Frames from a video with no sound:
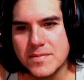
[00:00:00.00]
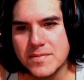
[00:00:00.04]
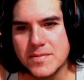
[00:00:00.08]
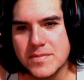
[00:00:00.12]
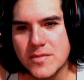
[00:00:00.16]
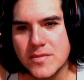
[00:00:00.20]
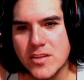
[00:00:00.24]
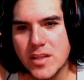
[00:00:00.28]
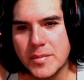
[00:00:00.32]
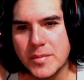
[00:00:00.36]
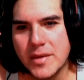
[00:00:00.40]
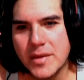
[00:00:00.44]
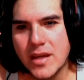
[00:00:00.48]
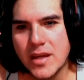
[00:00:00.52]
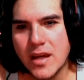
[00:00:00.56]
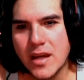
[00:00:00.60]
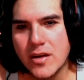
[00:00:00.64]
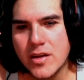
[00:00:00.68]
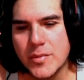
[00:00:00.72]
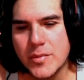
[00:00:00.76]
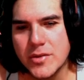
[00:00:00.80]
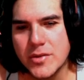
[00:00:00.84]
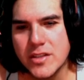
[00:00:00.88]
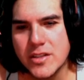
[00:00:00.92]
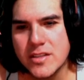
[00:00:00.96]
Could be a good
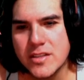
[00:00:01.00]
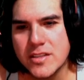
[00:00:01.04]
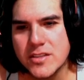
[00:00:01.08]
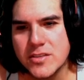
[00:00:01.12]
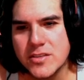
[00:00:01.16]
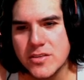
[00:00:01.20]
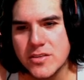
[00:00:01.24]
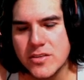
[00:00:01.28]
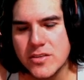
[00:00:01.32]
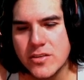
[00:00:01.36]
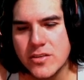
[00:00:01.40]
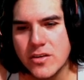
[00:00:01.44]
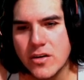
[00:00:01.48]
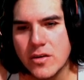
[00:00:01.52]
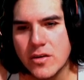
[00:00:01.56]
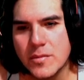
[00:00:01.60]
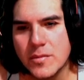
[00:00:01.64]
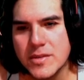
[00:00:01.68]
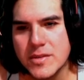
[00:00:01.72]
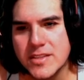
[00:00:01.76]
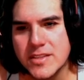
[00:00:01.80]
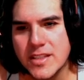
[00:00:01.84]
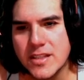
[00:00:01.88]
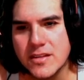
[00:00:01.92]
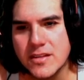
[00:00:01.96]
opportunity to hone my
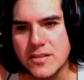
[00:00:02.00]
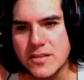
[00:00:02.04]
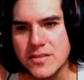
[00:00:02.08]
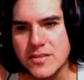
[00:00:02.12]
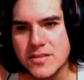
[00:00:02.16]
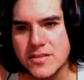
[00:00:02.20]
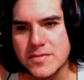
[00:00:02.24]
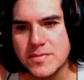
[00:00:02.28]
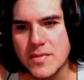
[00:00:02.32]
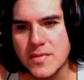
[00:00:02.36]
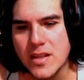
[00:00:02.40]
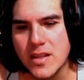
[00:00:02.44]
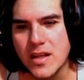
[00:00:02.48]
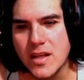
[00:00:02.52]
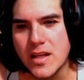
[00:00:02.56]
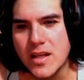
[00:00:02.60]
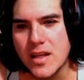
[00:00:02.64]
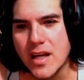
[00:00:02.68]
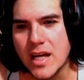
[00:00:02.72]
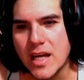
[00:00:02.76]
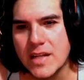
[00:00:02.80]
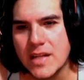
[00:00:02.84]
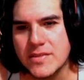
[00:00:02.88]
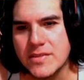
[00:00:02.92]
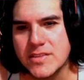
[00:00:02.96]
skills.
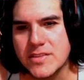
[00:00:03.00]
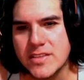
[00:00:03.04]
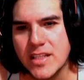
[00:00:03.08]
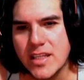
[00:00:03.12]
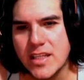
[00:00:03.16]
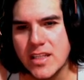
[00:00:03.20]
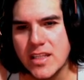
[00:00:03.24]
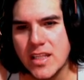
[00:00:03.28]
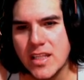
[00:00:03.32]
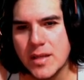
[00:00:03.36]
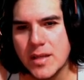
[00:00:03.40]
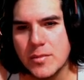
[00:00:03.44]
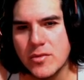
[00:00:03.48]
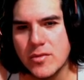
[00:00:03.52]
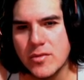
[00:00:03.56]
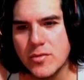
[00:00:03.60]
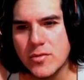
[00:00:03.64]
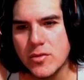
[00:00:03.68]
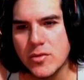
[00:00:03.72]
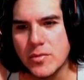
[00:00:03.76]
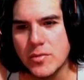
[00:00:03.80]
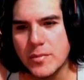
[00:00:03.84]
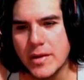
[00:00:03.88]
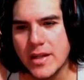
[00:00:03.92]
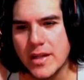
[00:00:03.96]
And if seeing the immovable
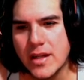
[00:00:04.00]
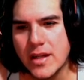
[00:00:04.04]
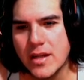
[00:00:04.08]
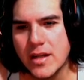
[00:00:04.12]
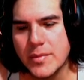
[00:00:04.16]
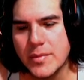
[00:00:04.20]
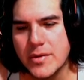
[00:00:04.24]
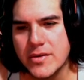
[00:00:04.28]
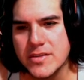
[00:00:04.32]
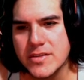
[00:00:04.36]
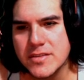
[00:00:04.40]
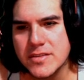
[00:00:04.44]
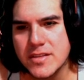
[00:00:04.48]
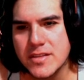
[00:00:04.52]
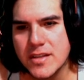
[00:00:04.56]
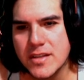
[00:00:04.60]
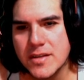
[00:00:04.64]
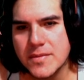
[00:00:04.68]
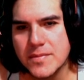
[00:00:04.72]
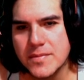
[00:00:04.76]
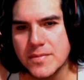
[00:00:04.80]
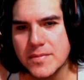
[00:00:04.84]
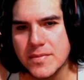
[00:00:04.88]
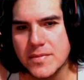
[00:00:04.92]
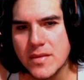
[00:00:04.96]
made an appearance there,
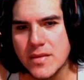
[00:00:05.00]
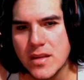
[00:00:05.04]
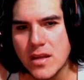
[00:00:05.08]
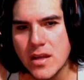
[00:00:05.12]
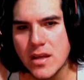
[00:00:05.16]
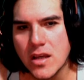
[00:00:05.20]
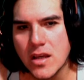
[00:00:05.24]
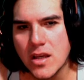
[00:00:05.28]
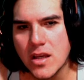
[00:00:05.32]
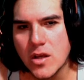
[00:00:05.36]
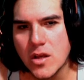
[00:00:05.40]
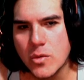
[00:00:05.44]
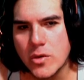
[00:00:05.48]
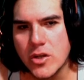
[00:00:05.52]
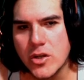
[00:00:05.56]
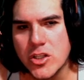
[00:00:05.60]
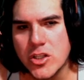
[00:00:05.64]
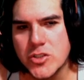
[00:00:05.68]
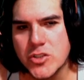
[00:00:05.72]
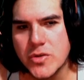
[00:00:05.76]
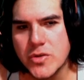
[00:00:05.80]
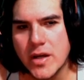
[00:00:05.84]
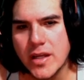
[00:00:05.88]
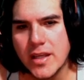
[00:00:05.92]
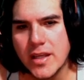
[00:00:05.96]
why don't you
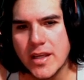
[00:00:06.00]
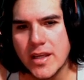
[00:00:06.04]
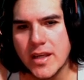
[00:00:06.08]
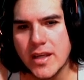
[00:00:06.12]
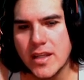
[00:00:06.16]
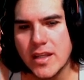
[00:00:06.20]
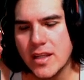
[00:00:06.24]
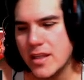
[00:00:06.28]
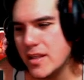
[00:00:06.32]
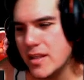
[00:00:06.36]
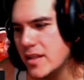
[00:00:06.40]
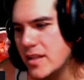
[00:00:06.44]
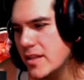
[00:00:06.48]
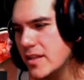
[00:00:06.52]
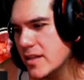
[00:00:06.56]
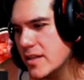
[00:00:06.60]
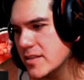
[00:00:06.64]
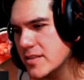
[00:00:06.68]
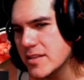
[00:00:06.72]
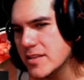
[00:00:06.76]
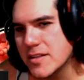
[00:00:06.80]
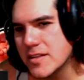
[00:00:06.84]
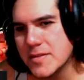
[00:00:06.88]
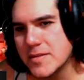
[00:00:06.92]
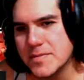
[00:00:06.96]
try and get in next
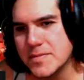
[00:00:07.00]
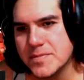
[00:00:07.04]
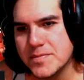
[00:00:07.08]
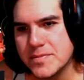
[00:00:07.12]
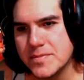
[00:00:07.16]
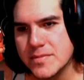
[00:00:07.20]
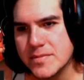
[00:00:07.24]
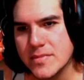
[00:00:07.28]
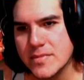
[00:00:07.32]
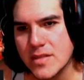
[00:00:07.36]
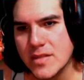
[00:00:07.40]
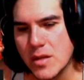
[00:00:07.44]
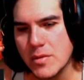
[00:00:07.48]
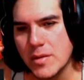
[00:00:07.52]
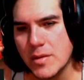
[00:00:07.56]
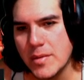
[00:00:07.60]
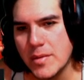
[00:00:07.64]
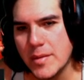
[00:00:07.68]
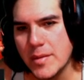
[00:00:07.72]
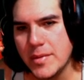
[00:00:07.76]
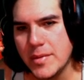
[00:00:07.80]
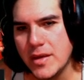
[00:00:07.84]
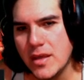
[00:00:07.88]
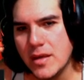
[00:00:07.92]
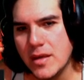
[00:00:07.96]
year? Well,
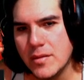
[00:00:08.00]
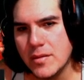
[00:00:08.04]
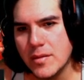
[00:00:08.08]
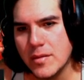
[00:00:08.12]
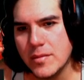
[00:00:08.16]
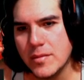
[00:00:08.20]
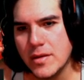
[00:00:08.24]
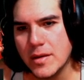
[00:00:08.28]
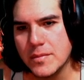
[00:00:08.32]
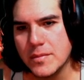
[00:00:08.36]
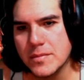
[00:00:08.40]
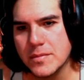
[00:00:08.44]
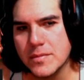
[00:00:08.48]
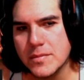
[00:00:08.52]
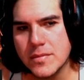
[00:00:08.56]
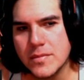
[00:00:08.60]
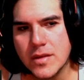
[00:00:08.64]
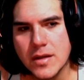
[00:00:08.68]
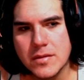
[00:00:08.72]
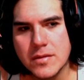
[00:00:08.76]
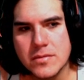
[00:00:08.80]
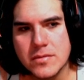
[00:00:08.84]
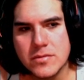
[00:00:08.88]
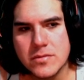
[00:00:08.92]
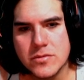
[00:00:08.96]
maybe... Okay,
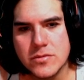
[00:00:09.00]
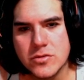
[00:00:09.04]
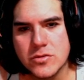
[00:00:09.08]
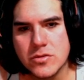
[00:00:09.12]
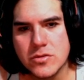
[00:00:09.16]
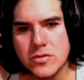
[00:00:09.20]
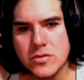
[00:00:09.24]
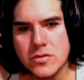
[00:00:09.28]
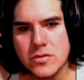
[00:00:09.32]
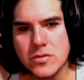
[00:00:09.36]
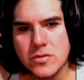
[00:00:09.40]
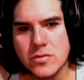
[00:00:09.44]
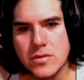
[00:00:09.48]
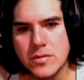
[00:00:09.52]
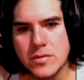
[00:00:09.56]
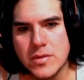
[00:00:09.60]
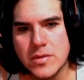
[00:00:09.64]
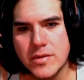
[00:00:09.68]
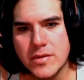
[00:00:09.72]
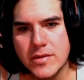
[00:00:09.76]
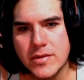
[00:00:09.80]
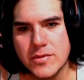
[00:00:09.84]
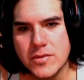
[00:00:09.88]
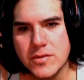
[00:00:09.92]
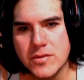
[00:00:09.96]
so
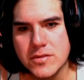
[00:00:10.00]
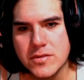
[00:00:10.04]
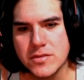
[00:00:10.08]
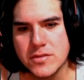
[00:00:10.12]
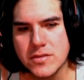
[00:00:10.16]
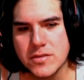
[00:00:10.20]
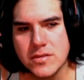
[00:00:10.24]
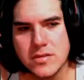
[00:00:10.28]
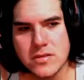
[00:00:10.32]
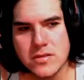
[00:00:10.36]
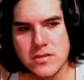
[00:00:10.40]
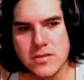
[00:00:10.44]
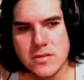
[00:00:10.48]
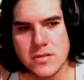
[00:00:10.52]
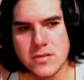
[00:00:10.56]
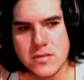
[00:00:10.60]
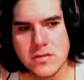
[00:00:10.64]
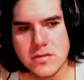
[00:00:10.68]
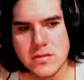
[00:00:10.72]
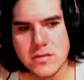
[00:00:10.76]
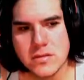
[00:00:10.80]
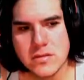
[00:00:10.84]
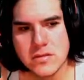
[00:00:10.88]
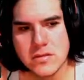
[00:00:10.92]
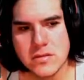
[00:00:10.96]
whatever it is.
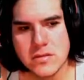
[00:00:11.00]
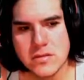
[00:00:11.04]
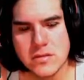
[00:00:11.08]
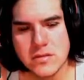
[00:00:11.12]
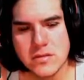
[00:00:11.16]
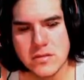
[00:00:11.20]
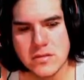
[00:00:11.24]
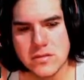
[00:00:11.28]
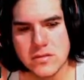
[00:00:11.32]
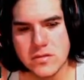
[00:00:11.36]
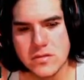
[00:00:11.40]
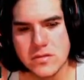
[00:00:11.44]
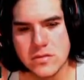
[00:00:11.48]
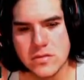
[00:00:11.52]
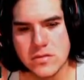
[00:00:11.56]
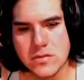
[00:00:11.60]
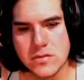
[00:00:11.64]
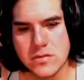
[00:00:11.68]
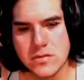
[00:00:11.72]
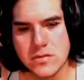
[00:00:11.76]
So,